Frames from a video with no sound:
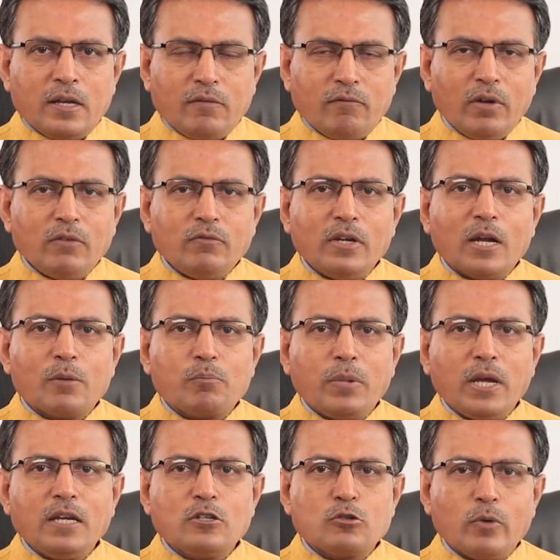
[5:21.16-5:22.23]
When we are
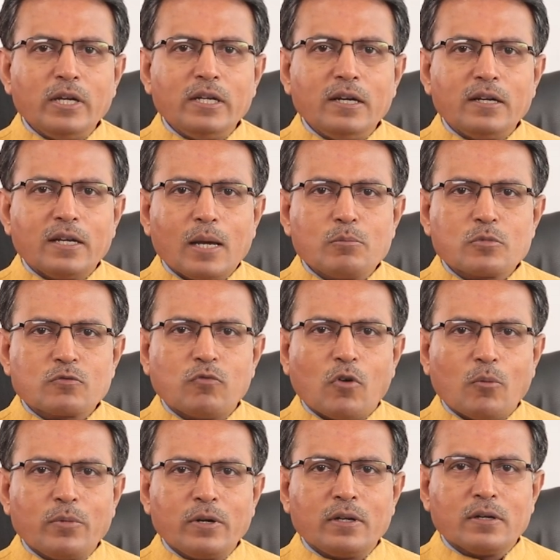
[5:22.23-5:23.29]
paying 20 times
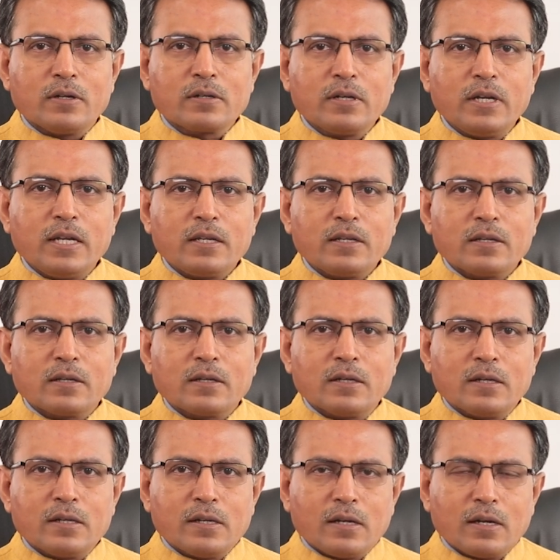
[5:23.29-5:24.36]
forward earning,
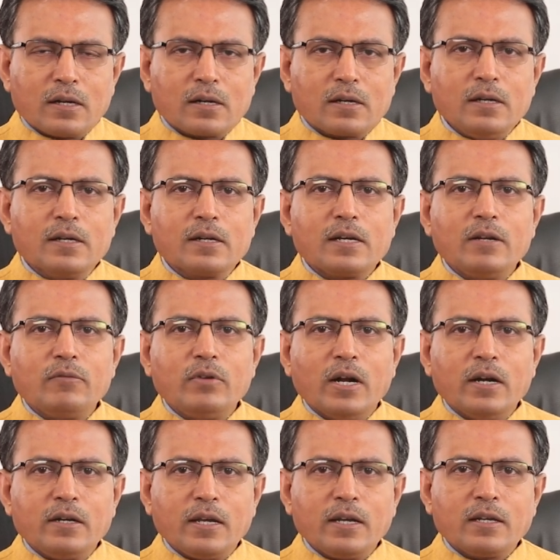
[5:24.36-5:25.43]
clearly we
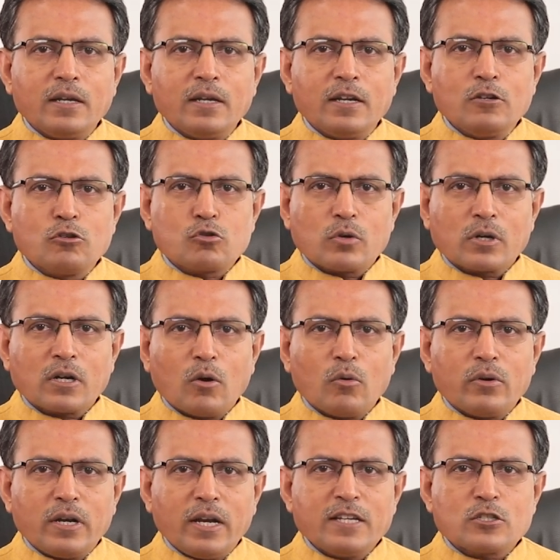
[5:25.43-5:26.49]
are taking into
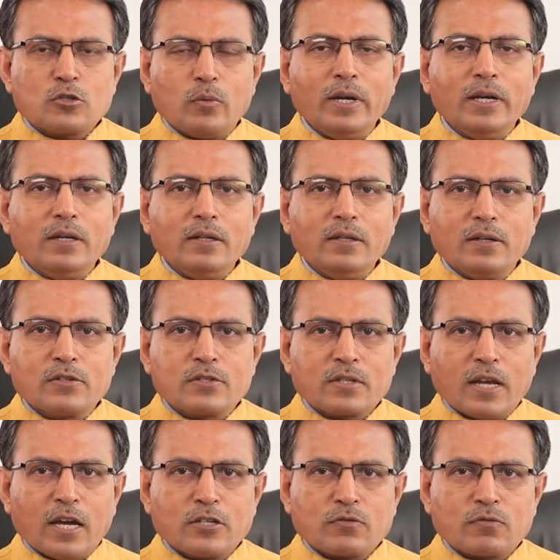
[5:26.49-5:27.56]
account next 20 years
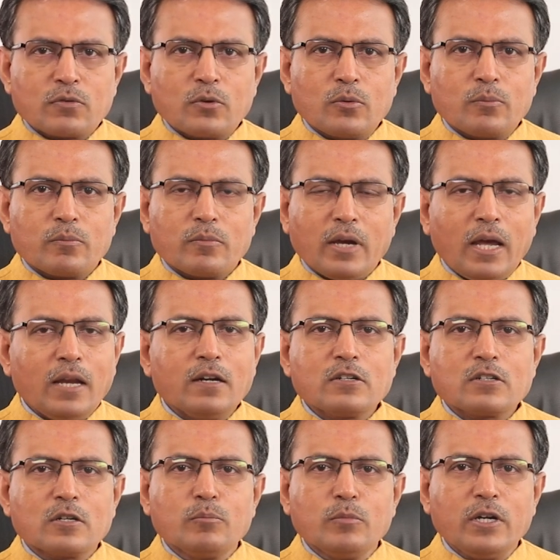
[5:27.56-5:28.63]
cash flow and a
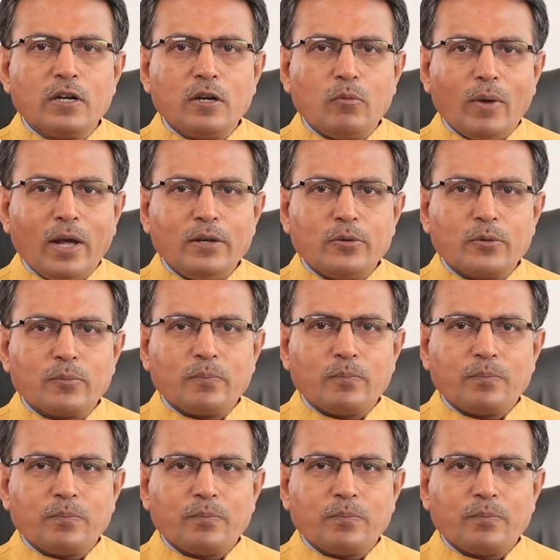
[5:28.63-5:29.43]
terminal value.